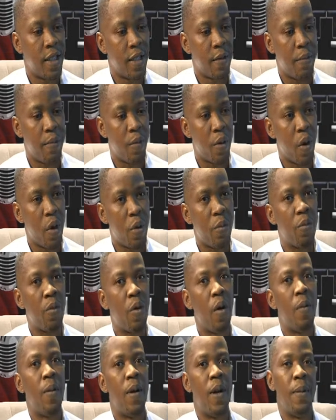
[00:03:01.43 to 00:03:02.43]
a broad
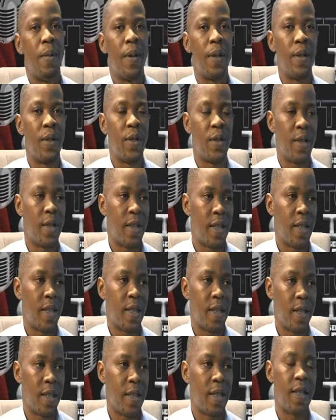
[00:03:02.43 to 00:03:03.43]
problem. It
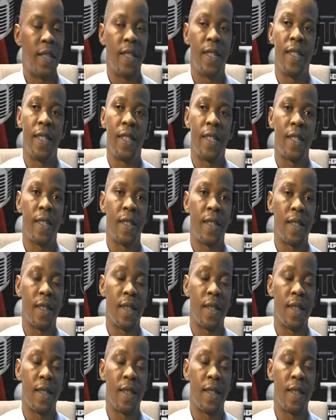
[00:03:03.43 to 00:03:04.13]
is in this